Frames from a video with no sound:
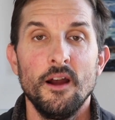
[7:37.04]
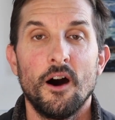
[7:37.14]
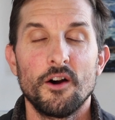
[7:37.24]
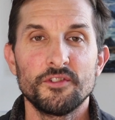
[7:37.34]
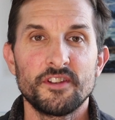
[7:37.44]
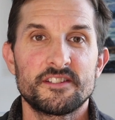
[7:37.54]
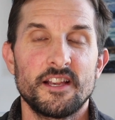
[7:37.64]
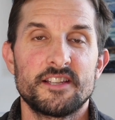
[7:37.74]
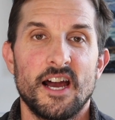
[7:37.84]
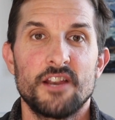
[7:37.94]
I also
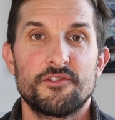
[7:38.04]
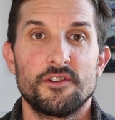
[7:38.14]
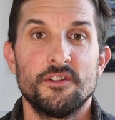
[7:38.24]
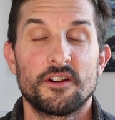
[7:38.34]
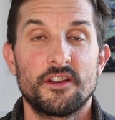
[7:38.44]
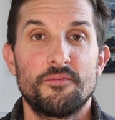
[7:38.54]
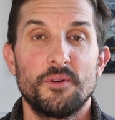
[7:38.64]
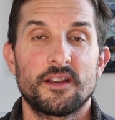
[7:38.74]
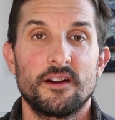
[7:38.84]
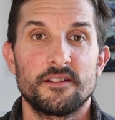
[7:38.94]
said to Andrew, look, if
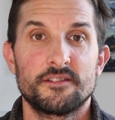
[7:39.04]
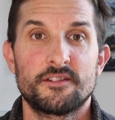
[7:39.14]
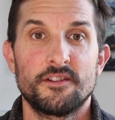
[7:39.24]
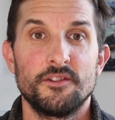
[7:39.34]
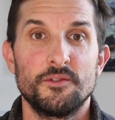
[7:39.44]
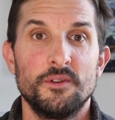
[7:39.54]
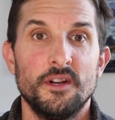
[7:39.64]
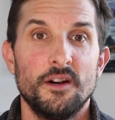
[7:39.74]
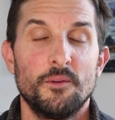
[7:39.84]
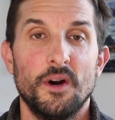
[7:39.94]
we're going to
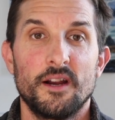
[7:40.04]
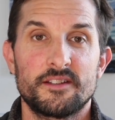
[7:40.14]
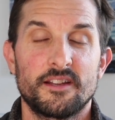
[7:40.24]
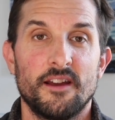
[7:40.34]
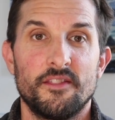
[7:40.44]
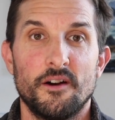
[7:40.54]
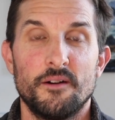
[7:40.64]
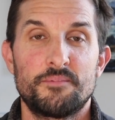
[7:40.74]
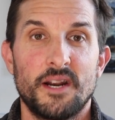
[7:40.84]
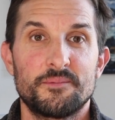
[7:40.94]
work
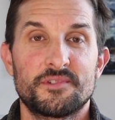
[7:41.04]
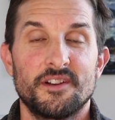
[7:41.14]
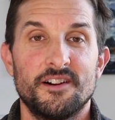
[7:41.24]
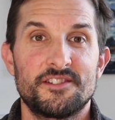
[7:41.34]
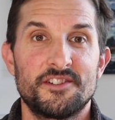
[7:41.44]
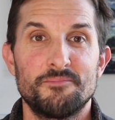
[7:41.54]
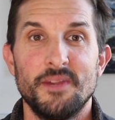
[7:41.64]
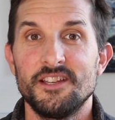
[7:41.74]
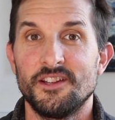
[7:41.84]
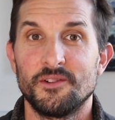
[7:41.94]
together, perhaps I should
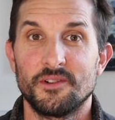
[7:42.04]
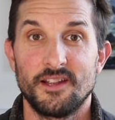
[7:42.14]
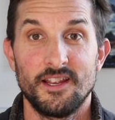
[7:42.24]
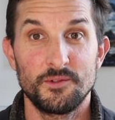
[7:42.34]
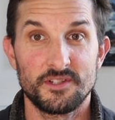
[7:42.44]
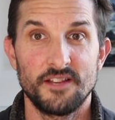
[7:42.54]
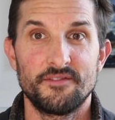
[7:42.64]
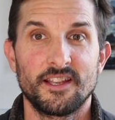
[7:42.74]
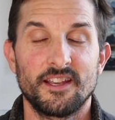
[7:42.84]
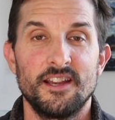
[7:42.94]
meet you. He was
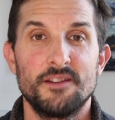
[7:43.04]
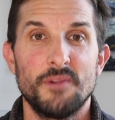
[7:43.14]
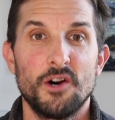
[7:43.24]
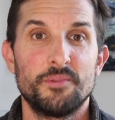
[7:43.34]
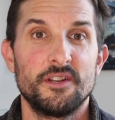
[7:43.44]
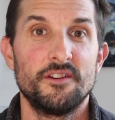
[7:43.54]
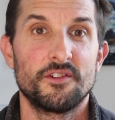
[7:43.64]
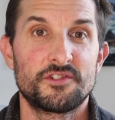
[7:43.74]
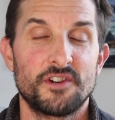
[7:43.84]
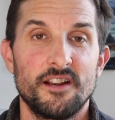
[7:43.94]
living in Melbourne in
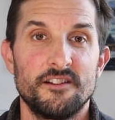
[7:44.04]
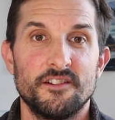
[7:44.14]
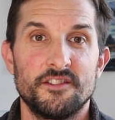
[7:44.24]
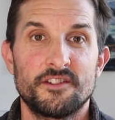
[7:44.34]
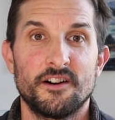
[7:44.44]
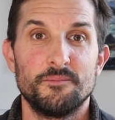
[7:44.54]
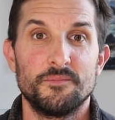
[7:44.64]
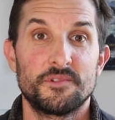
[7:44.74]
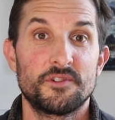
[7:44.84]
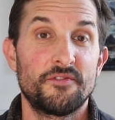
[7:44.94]
Australia at the
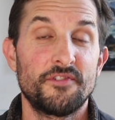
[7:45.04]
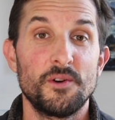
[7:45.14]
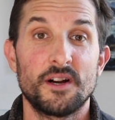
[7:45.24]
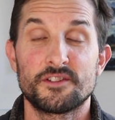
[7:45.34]
time. So I flew out